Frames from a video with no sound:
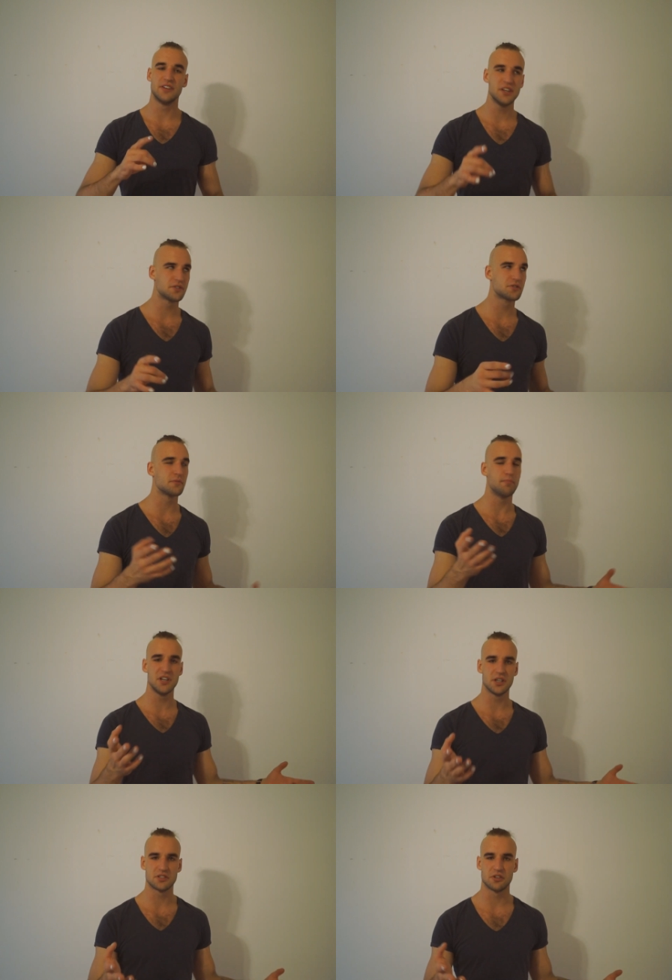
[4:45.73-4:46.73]
These
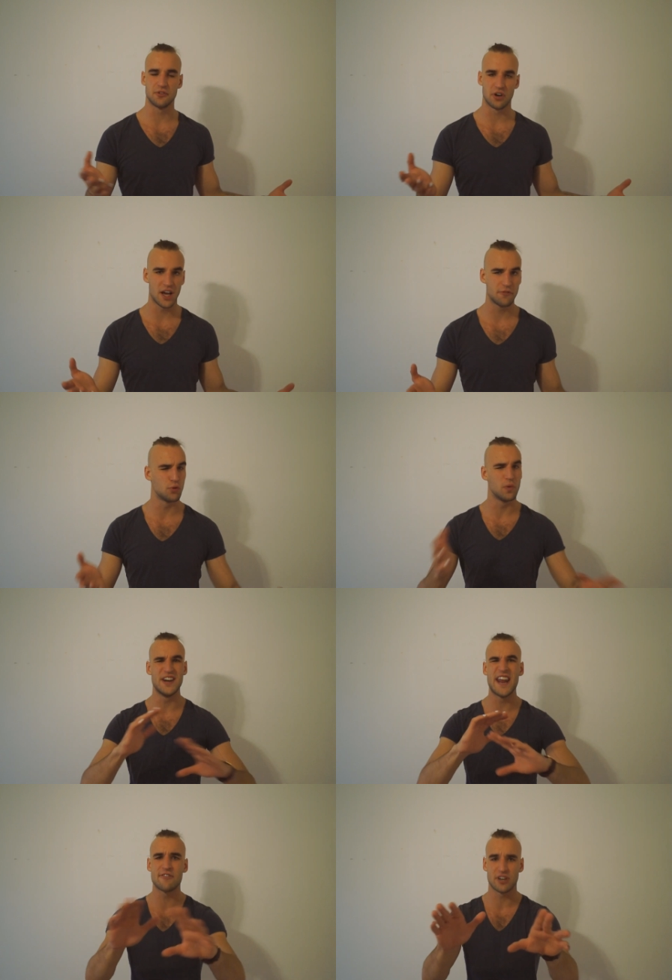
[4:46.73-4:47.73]
minutes of your life you
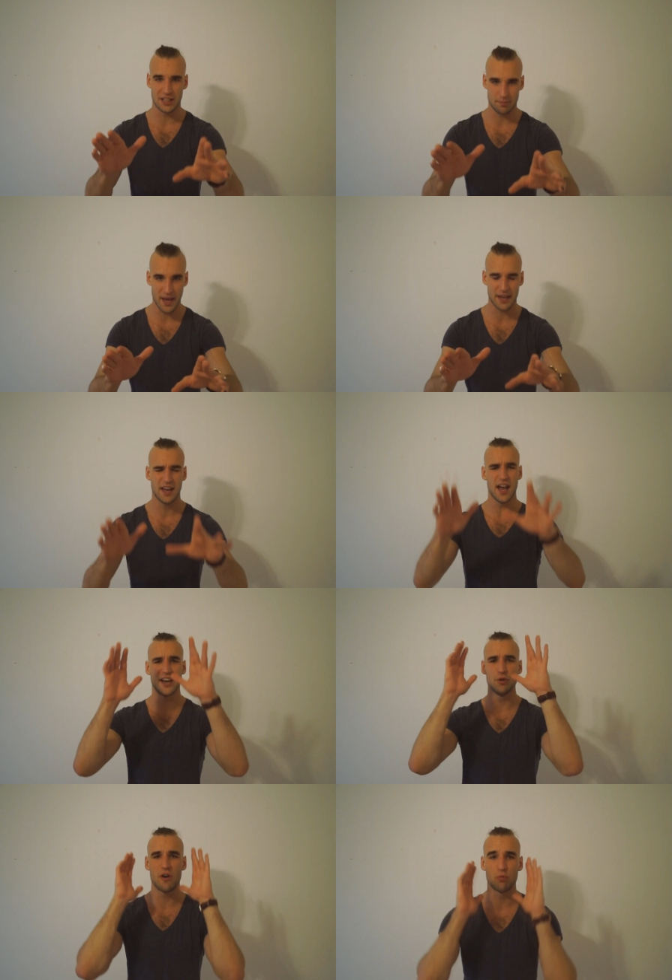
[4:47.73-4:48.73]
will never get back,
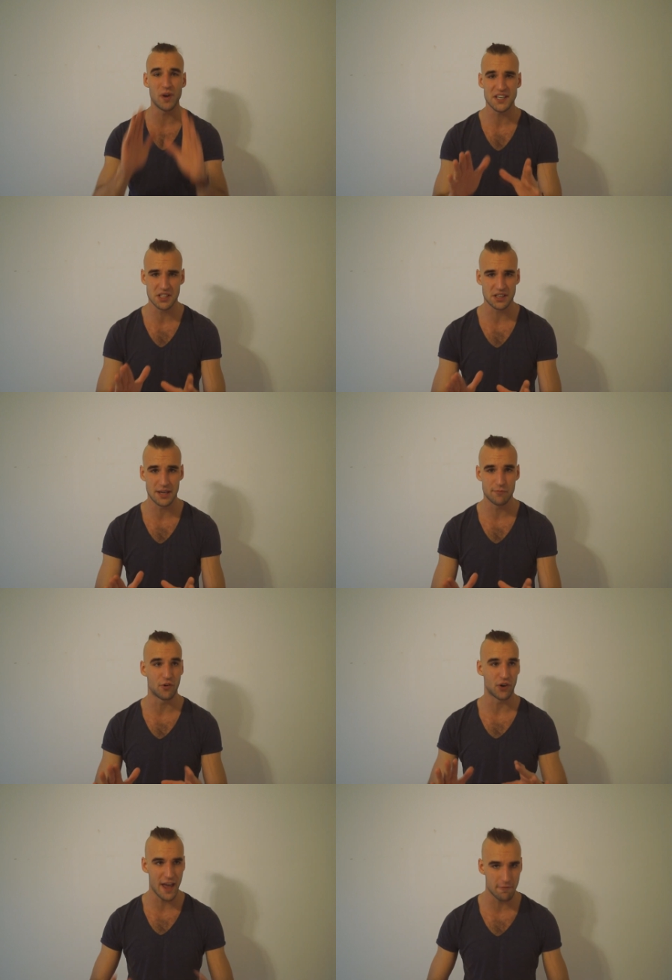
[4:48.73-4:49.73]
and you have wasted them
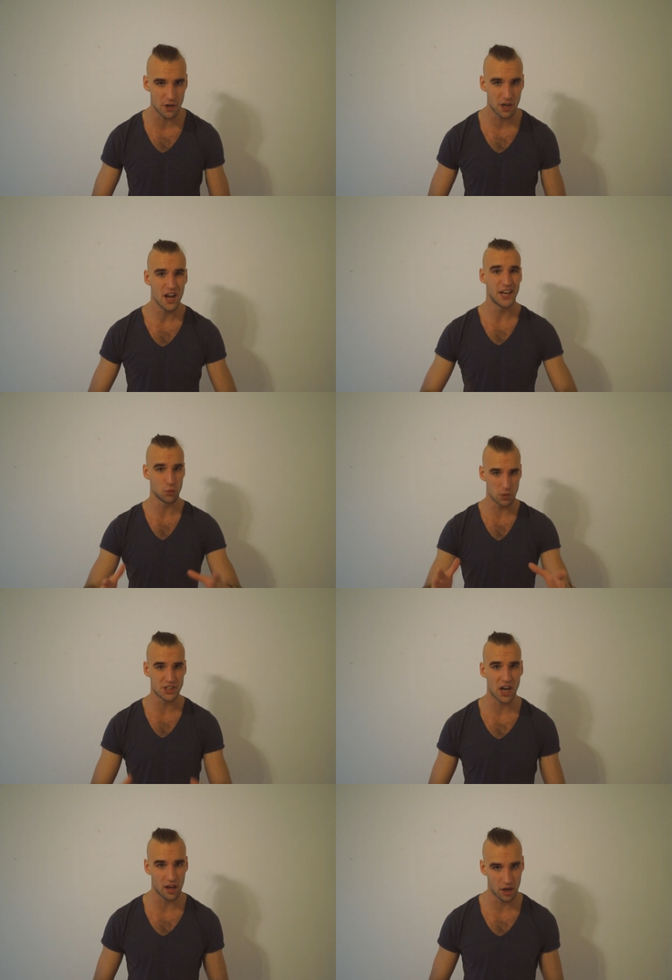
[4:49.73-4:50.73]
forever, and you will
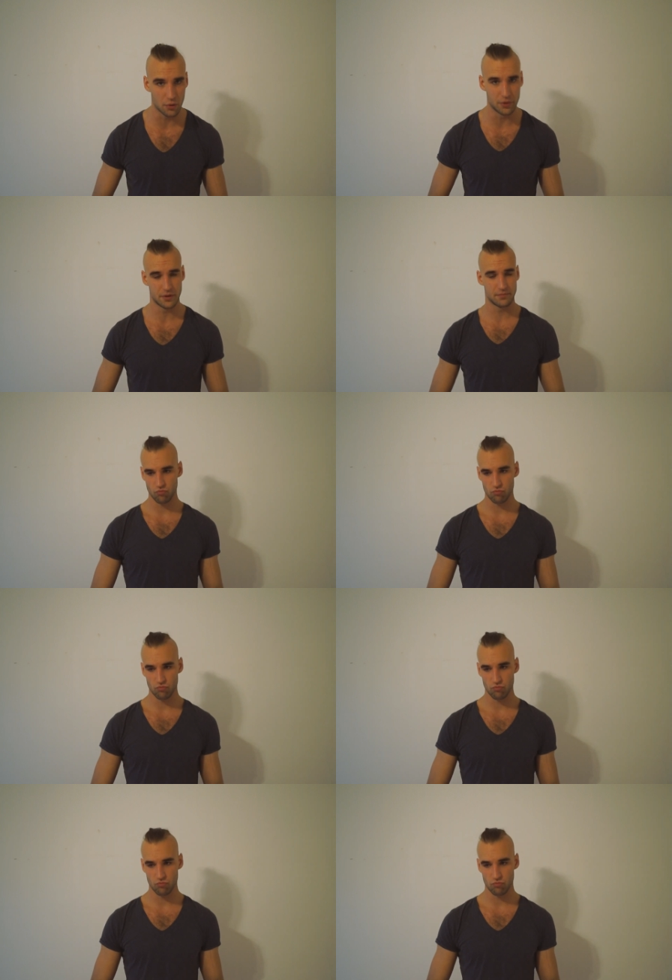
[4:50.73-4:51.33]
die alone.